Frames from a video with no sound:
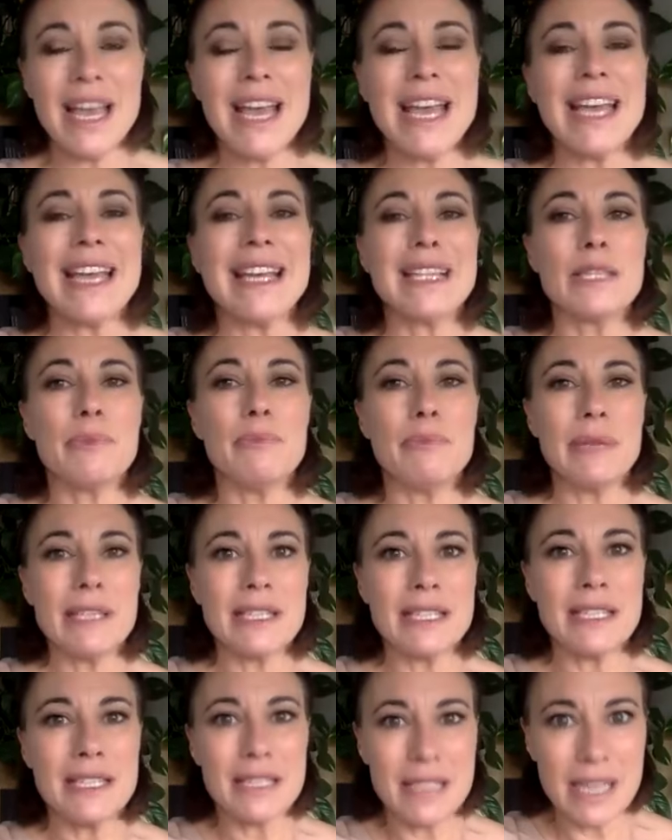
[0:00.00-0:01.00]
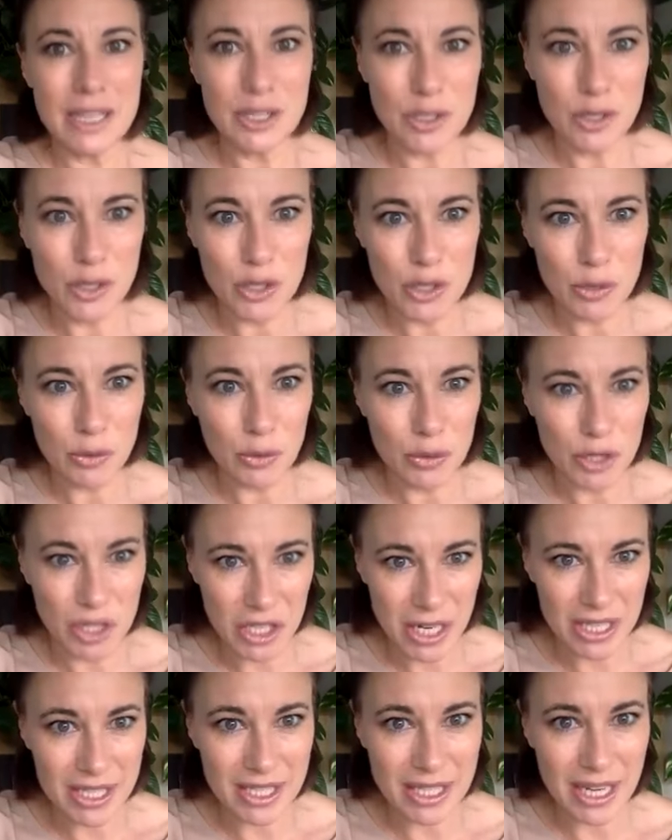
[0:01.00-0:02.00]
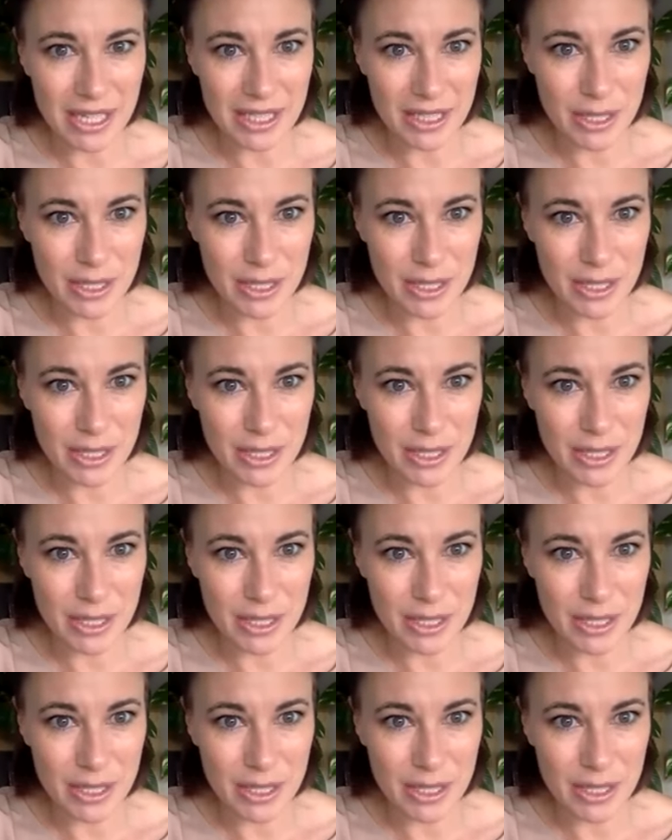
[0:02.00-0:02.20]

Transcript: it's business as usual just done